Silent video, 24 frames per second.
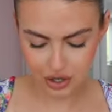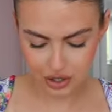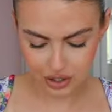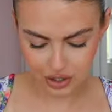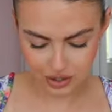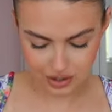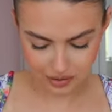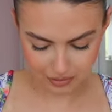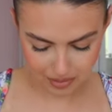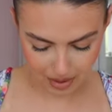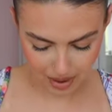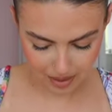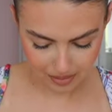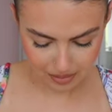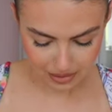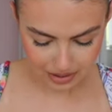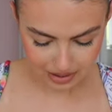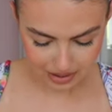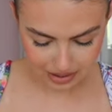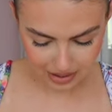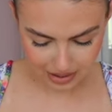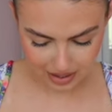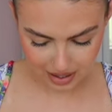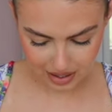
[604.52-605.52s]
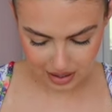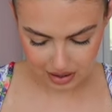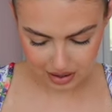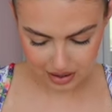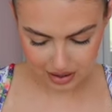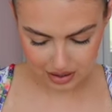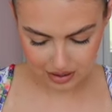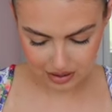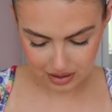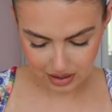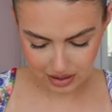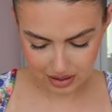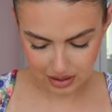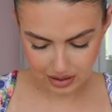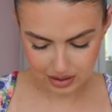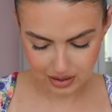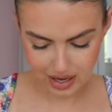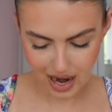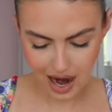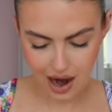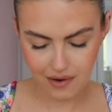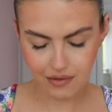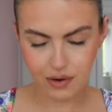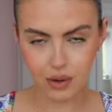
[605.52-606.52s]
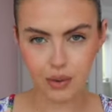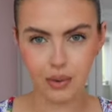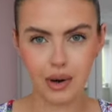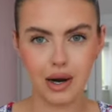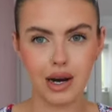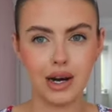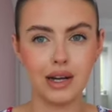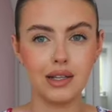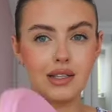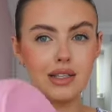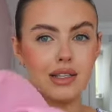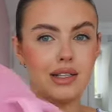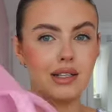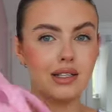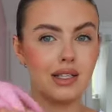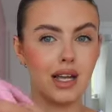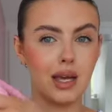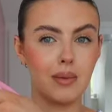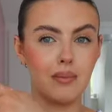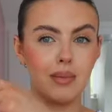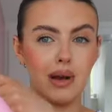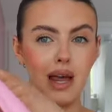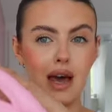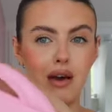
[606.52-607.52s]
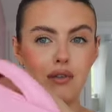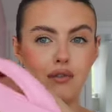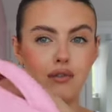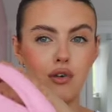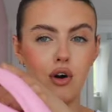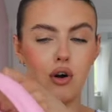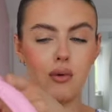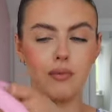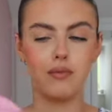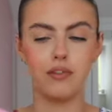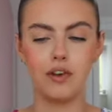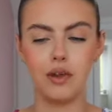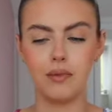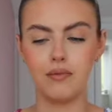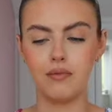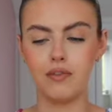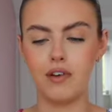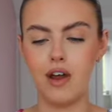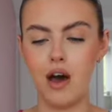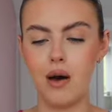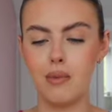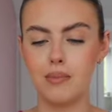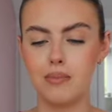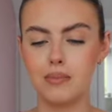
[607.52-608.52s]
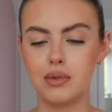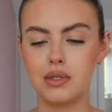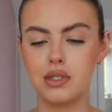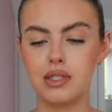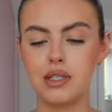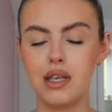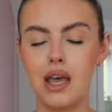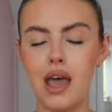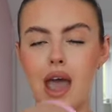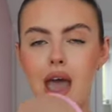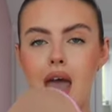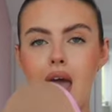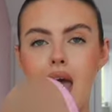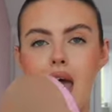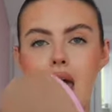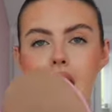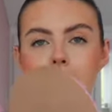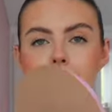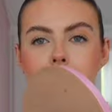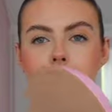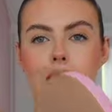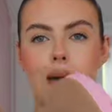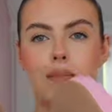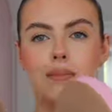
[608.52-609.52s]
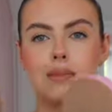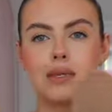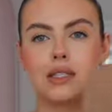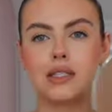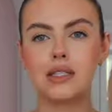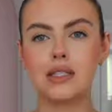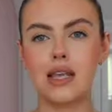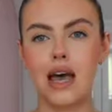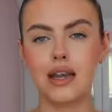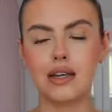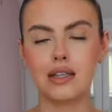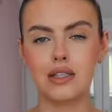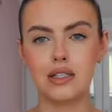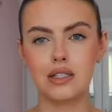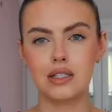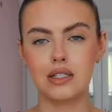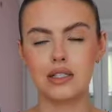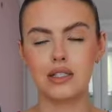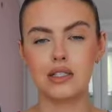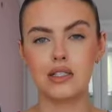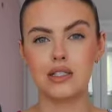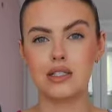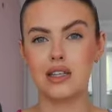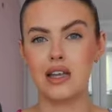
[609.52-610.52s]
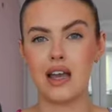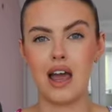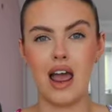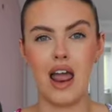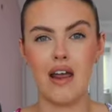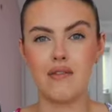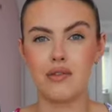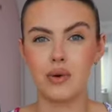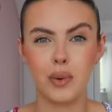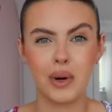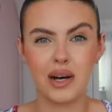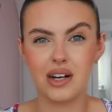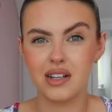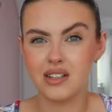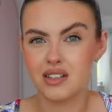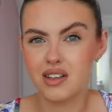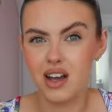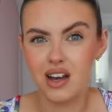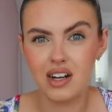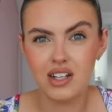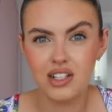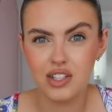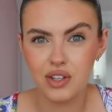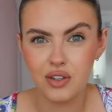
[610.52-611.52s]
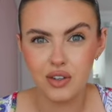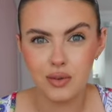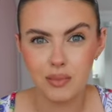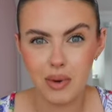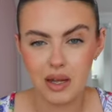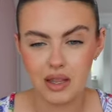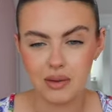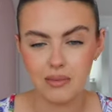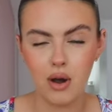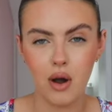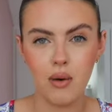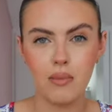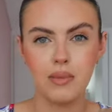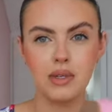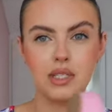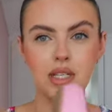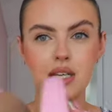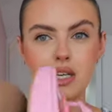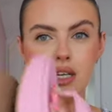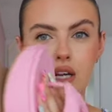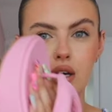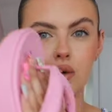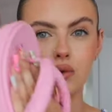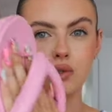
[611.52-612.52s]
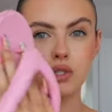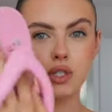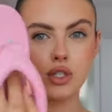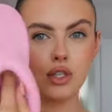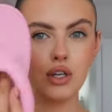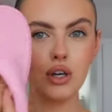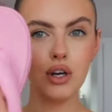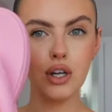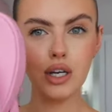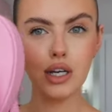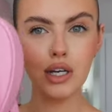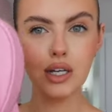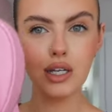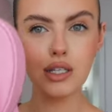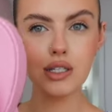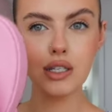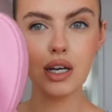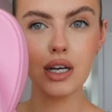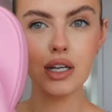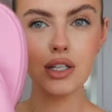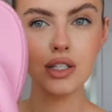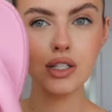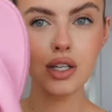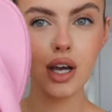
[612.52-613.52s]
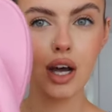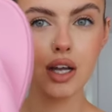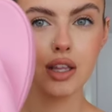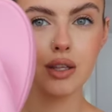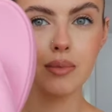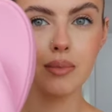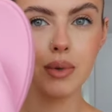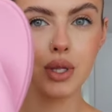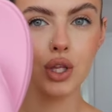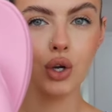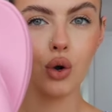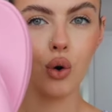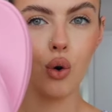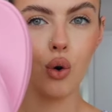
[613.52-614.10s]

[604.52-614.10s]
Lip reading: you have probably seen these everywhere, these like platform flip-flops sandals. Everywhere is kind of doing them at the moment in loads of colours, and I just got them in the